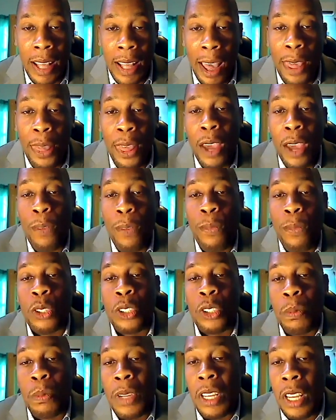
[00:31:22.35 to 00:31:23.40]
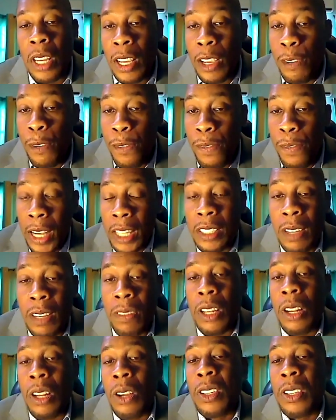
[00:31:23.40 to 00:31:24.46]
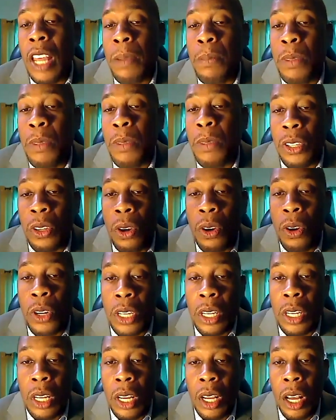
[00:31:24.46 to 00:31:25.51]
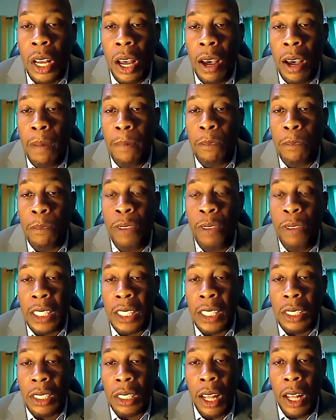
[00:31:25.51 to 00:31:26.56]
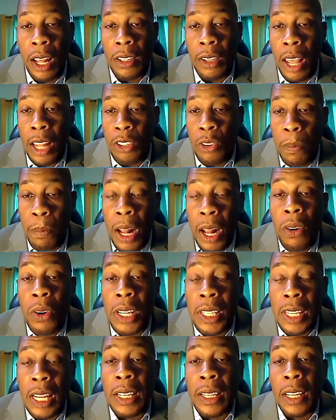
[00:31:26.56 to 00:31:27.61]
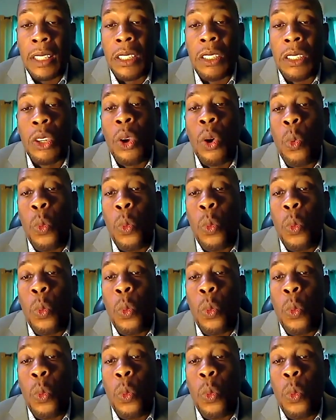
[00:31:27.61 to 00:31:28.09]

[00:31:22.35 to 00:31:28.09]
And therefore, to be effective in our cybersecurity um, fight and, and to build resilience,